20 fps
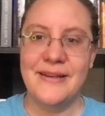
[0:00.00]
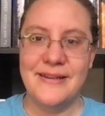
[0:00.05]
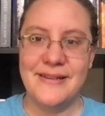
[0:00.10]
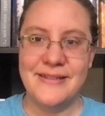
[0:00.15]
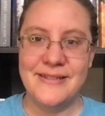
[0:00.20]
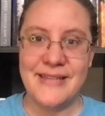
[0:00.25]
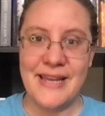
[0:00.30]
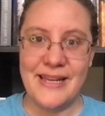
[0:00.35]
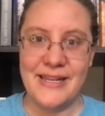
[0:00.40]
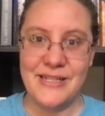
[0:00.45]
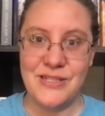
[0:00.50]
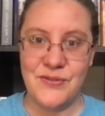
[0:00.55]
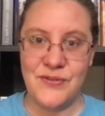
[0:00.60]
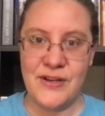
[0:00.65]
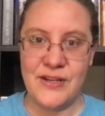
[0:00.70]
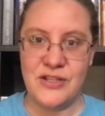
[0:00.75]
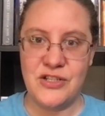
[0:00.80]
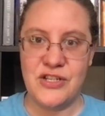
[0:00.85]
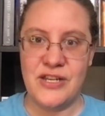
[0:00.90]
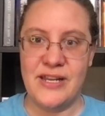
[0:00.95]
science
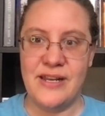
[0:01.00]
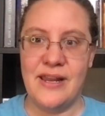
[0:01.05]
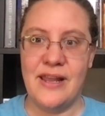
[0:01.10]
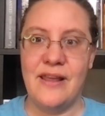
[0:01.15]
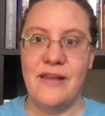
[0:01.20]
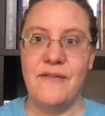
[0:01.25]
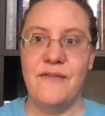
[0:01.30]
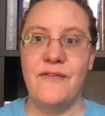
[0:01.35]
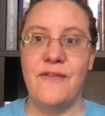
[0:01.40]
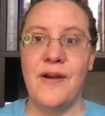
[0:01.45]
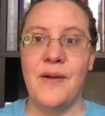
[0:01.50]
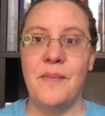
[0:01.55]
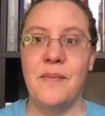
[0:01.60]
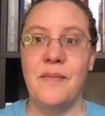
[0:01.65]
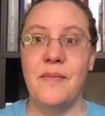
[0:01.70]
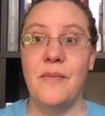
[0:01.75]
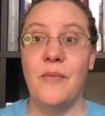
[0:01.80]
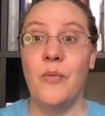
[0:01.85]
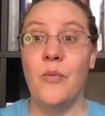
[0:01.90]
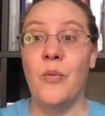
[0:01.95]
fiction
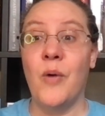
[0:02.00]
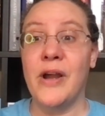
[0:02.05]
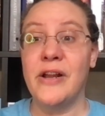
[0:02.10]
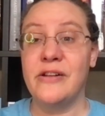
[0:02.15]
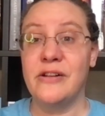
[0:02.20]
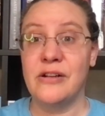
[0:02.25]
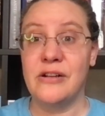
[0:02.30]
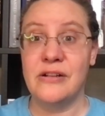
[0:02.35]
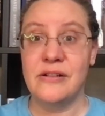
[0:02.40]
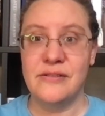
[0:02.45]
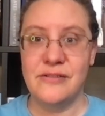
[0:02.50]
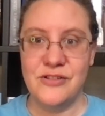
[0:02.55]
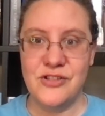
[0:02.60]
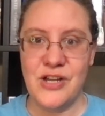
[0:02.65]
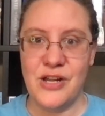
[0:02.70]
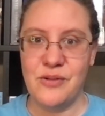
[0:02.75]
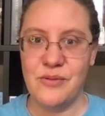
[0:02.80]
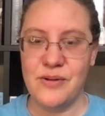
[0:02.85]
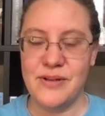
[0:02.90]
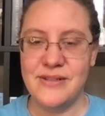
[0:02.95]
from wider
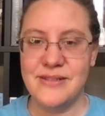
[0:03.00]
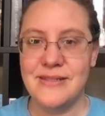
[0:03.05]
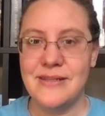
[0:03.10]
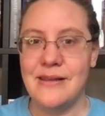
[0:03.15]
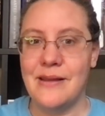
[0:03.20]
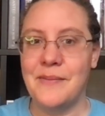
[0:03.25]
genres.